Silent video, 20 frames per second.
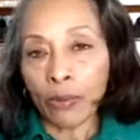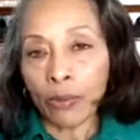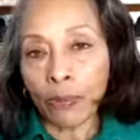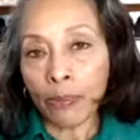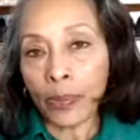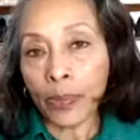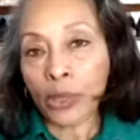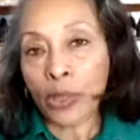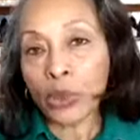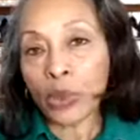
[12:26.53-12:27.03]

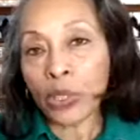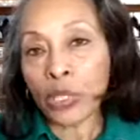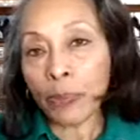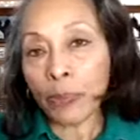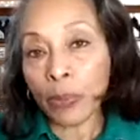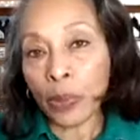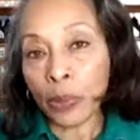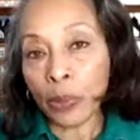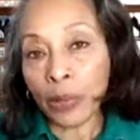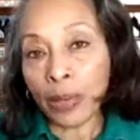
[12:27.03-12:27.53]
builds
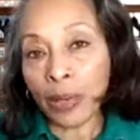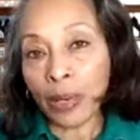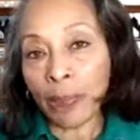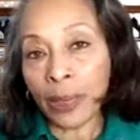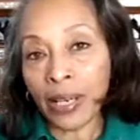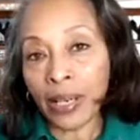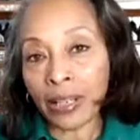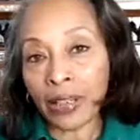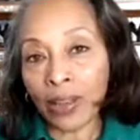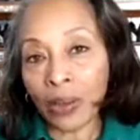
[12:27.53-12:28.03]

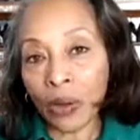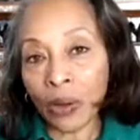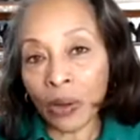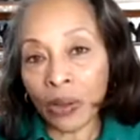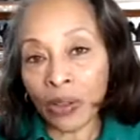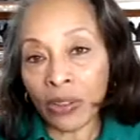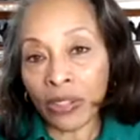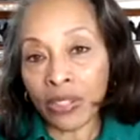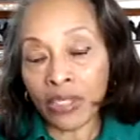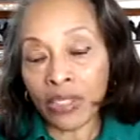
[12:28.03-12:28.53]
upon all
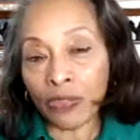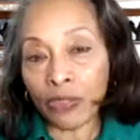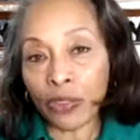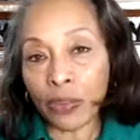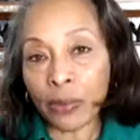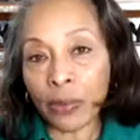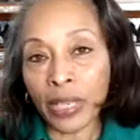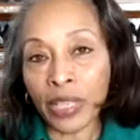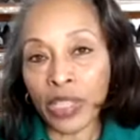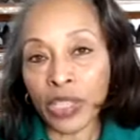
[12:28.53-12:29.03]
of this
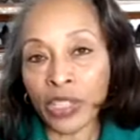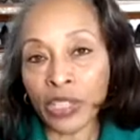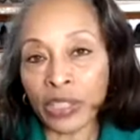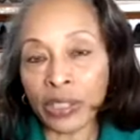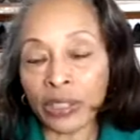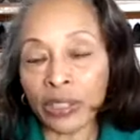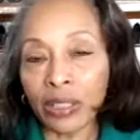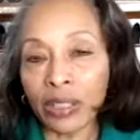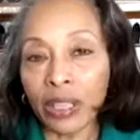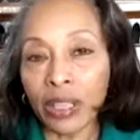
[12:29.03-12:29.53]

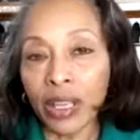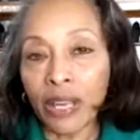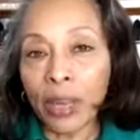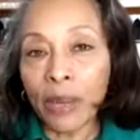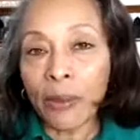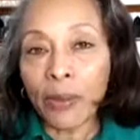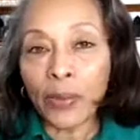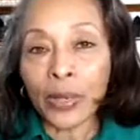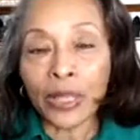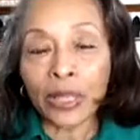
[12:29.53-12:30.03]
information.
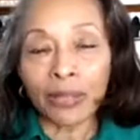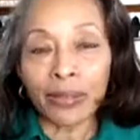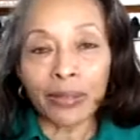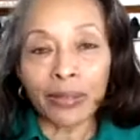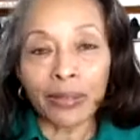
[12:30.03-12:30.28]
But